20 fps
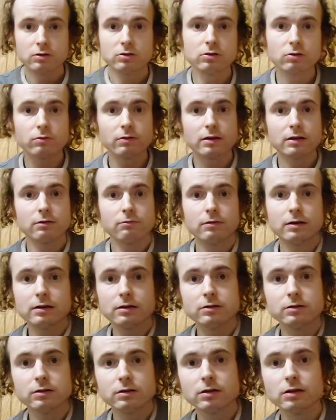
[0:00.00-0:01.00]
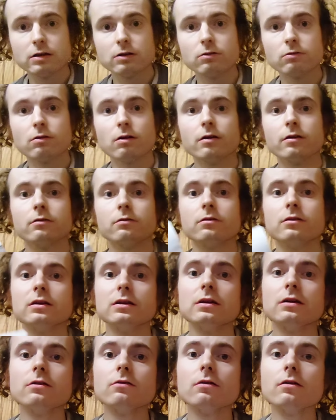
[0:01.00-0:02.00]
So anyways, here
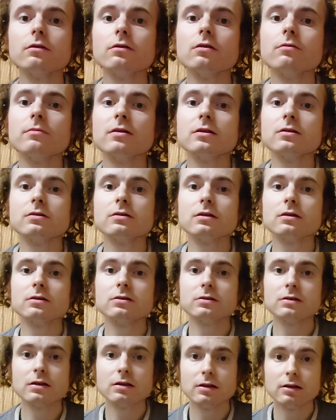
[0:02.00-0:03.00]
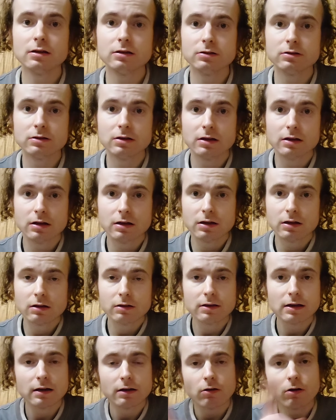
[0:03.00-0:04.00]
are the missing cities
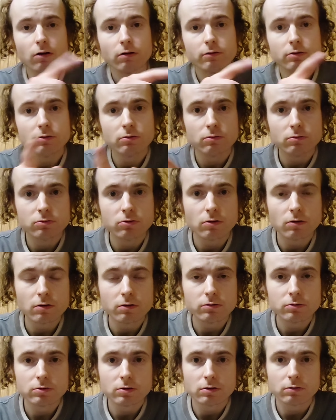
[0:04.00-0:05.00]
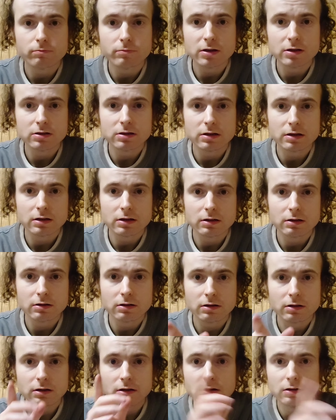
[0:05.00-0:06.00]
that all you girls are missing
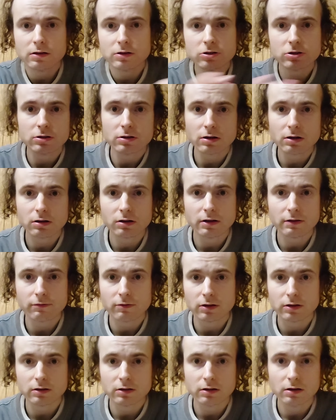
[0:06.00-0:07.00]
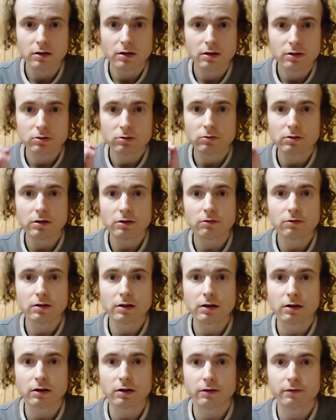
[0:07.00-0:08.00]
in addition to Cleveland. So here
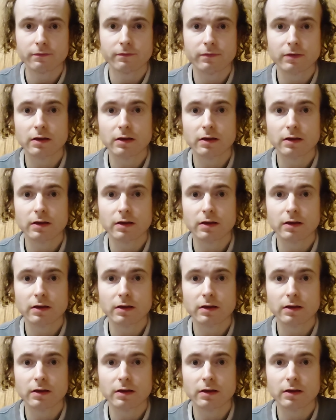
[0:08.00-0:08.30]
they are.